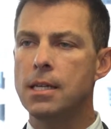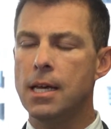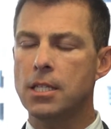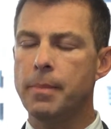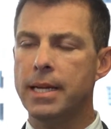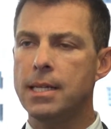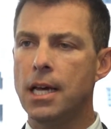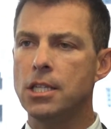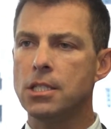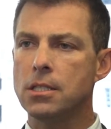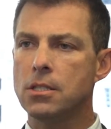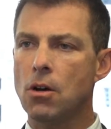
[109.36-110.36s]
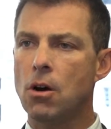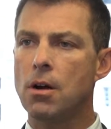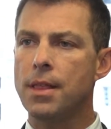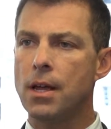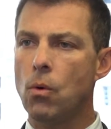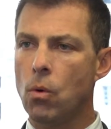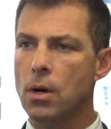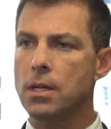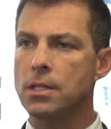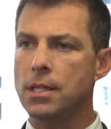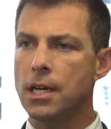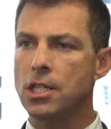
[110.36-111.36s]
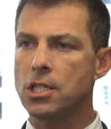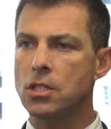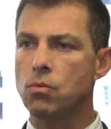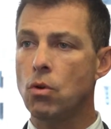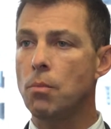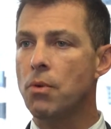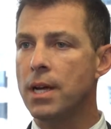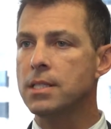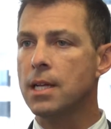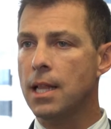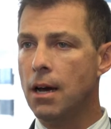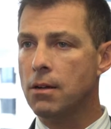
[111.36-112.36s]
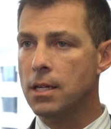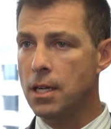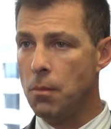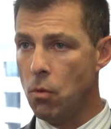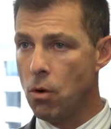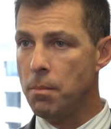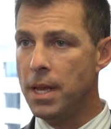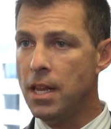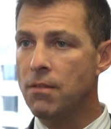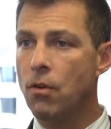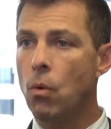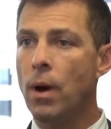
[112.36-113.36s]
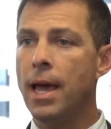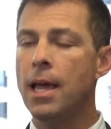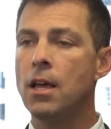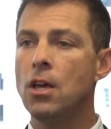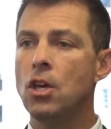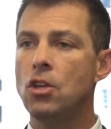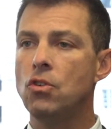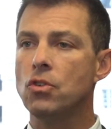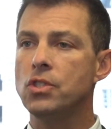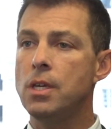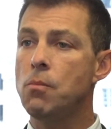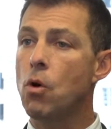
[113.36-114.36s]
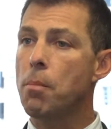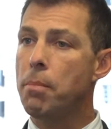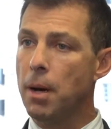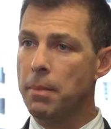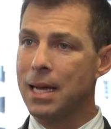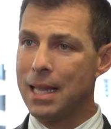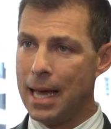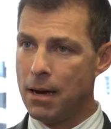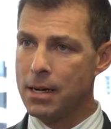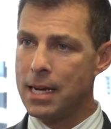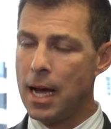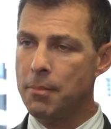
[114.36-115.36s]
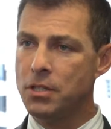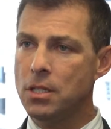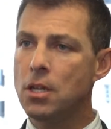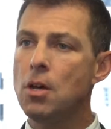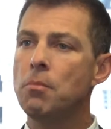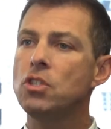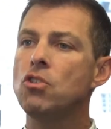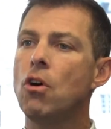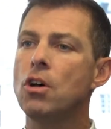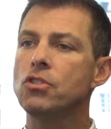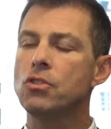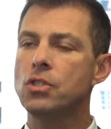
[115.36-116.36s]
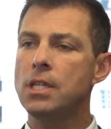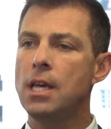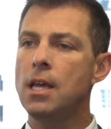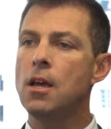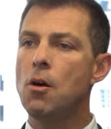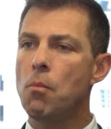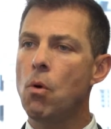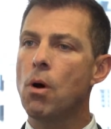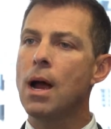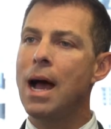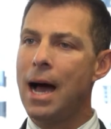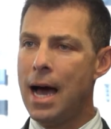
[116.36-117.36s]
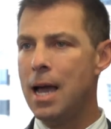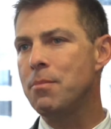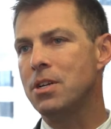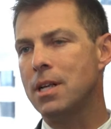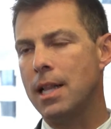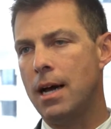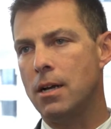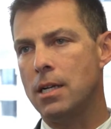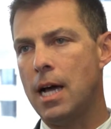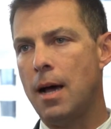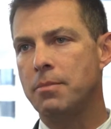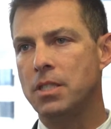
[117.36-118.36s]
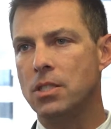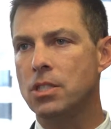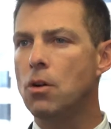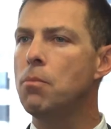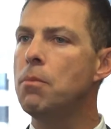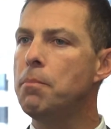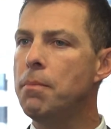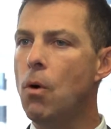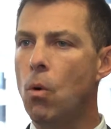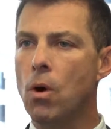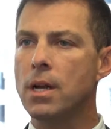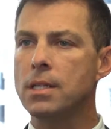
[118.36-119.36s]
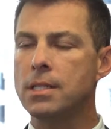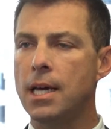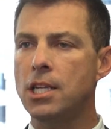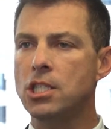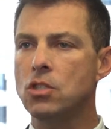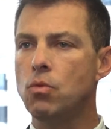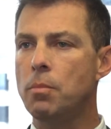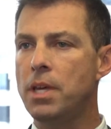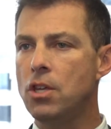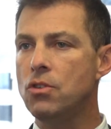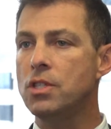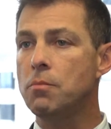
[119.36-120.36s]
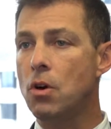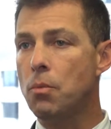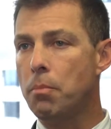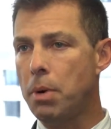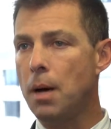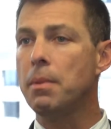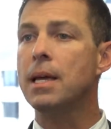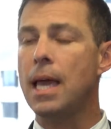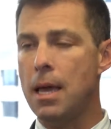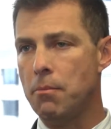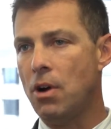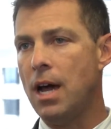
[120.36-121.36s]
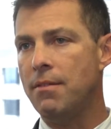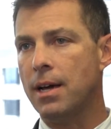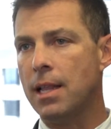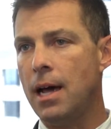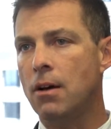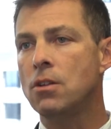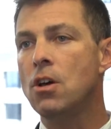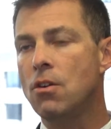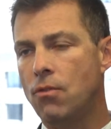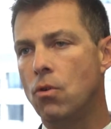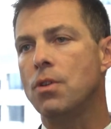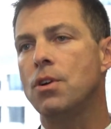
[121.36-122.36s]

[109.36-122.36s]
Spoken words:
expectations are that organizations will embrace the cloud in a more meaningful way. You'll see more public cloud adoption, but you'll also see more hybrid cloud adoption. So organizations will be using both public and private cloud for